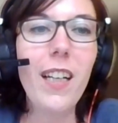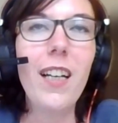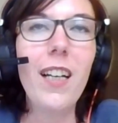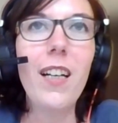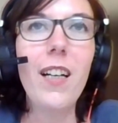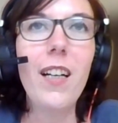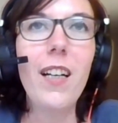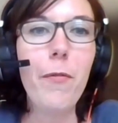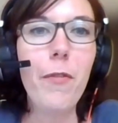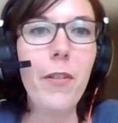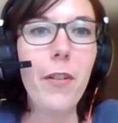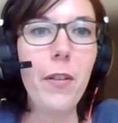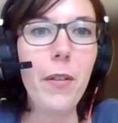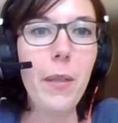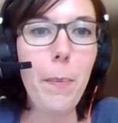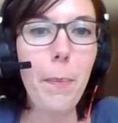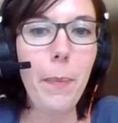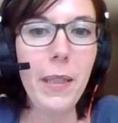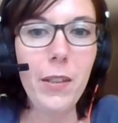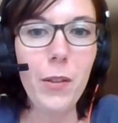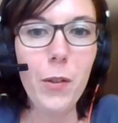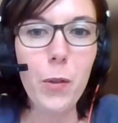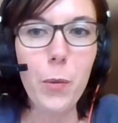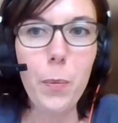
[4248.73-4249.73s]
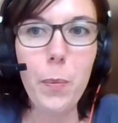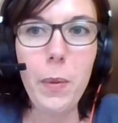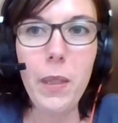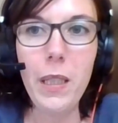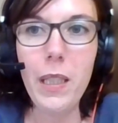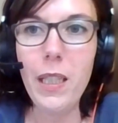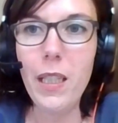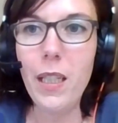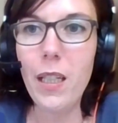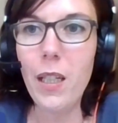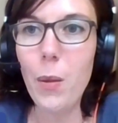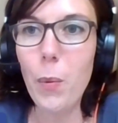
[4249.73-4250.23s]
I'm very pleased to
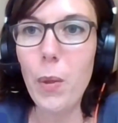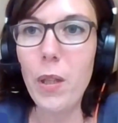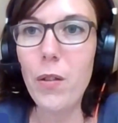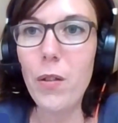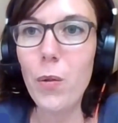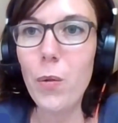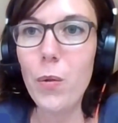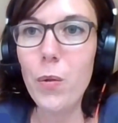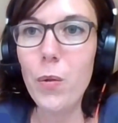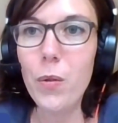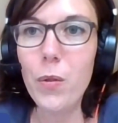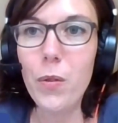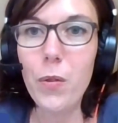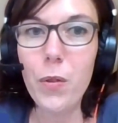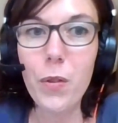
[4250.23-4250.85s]
be with you